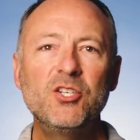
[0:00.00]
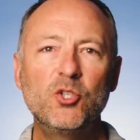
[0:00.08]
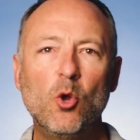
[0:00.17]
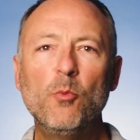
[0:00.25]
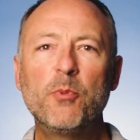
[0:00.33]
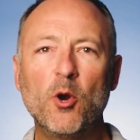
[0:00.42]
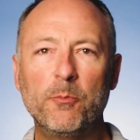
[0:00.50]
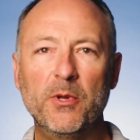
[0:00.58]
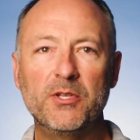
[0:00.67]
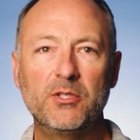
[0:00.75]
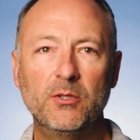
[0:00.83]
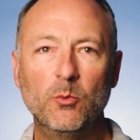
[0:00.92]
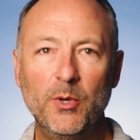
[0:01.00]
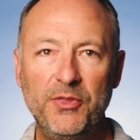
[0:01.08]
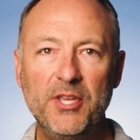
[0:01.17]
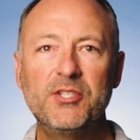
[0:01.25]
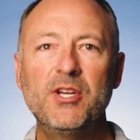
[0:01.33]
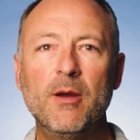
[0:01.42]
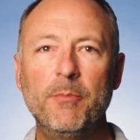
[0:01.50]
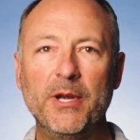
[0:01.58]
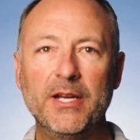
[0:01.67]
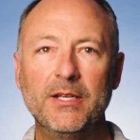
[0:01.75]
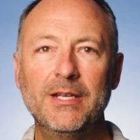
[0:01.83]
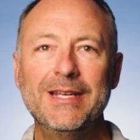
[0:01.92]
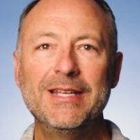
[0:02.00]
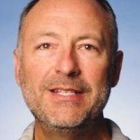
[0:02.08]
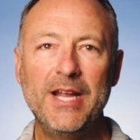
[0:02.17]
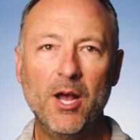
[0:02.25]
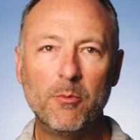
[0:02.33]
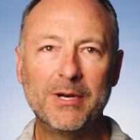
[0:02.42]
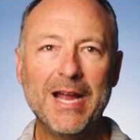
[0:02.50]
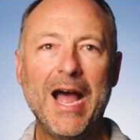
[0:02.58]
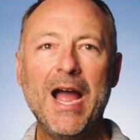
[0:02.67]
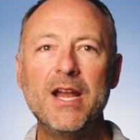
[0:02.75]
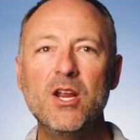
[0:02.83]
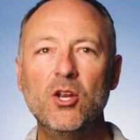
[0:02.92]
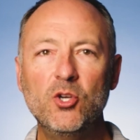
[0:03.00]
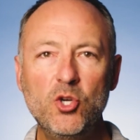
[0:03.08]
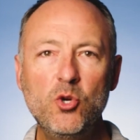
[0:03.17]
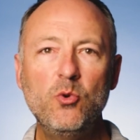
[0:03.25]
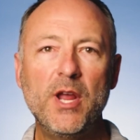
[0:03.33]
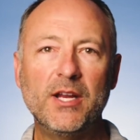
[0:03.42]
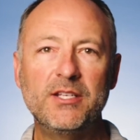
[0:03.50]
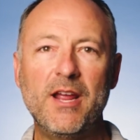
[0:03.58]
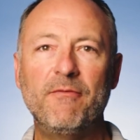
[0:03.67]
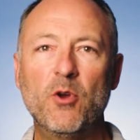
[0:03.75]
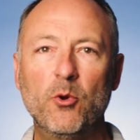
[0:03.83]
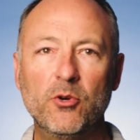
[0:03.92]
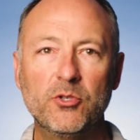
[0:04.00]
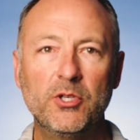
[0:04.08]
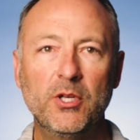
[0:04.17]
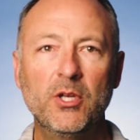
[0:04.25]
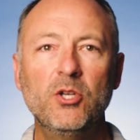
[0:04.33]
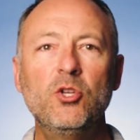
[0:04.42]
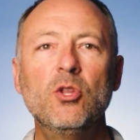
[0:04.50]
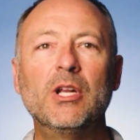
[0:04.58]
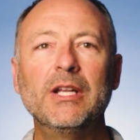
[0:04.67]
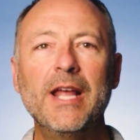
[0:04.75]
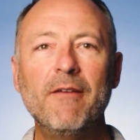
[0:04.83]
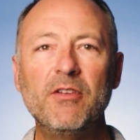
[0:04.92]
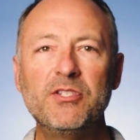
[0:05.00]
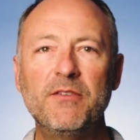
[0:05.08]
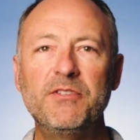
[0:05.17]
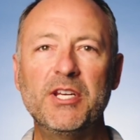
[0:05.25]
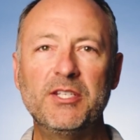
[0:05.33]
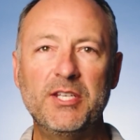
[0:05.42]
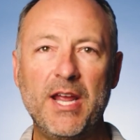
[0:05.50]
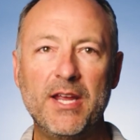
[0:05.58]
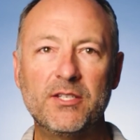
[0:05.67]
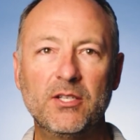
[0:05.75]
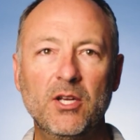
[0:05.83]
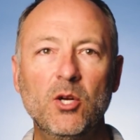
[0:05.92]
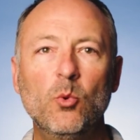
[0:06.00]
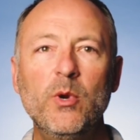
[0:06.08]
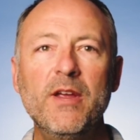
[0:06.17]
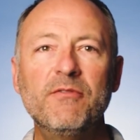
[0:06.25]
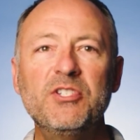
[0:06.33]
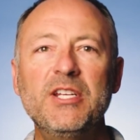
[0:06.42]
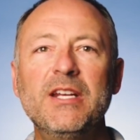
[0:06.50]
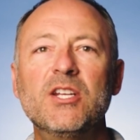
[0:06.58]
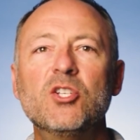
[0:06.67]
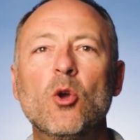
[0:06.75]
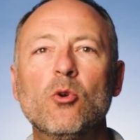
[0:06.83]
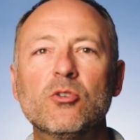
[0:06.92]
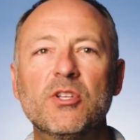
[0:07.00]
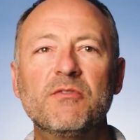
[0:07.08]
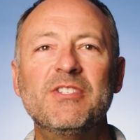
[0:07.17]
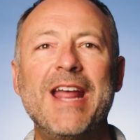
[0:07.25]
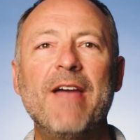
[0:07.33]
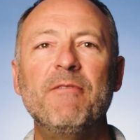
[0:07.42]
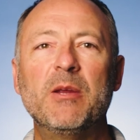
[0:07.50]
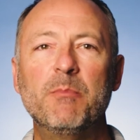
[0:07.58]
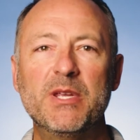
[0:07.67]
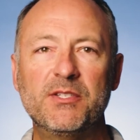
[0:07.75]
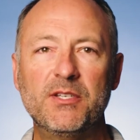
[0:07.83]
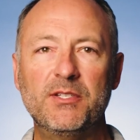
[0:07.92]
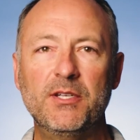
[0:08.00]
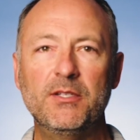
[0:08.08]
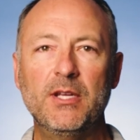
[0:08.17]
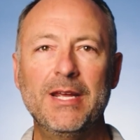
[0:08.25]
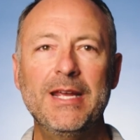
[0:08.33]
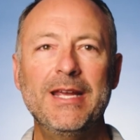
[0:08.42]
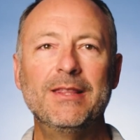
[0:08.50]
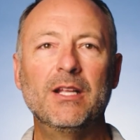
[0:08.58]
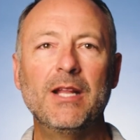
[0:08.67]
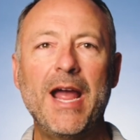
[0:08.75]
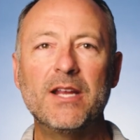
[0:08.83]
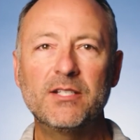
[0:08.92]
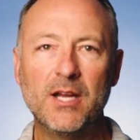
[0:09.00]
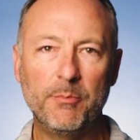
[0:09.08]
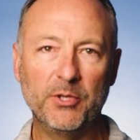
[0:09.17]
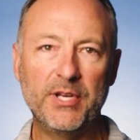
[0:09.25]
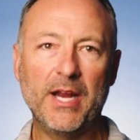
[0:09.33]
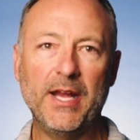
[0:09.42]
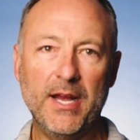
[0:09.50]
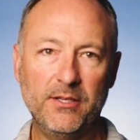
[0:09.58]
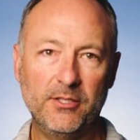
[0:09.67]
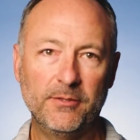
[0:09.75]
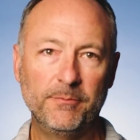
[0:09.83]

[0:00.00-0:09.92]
sole purpose with this company is to help guide new Nextaff owners to the levels of success we have seen as owners of staffing businesses in the last couple decades.